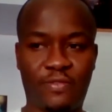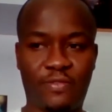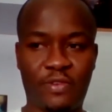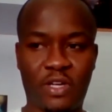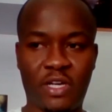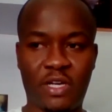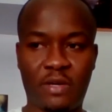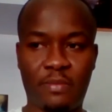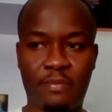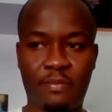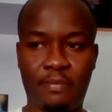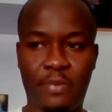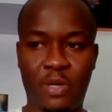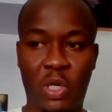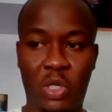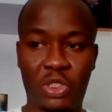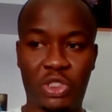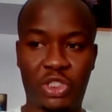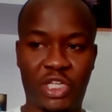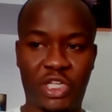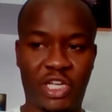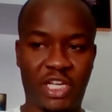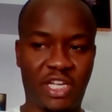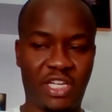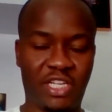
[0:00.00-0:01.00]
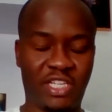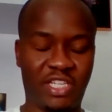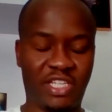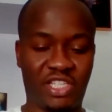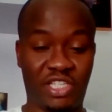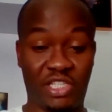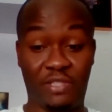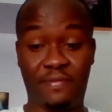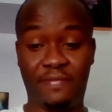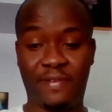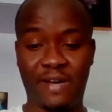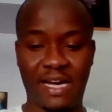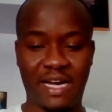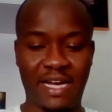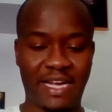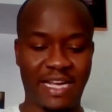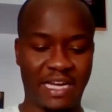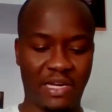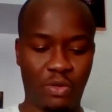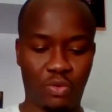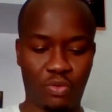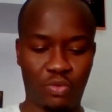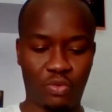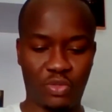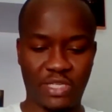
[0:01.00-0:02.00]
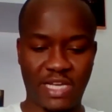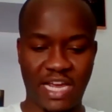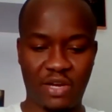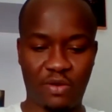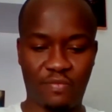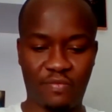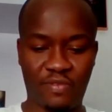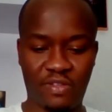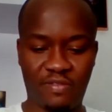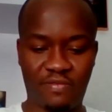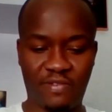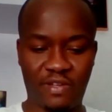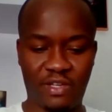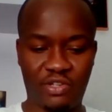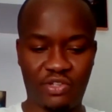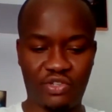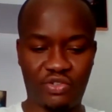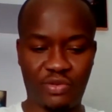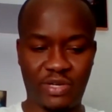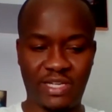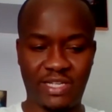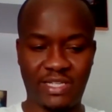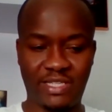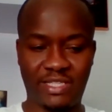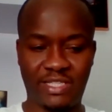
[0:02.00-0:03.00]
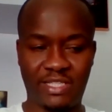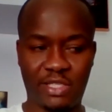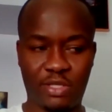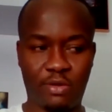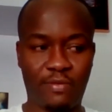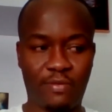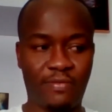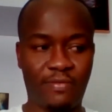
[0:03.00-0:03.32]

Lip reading: blockchain, DeFi, and all those kind of different trends and stuff,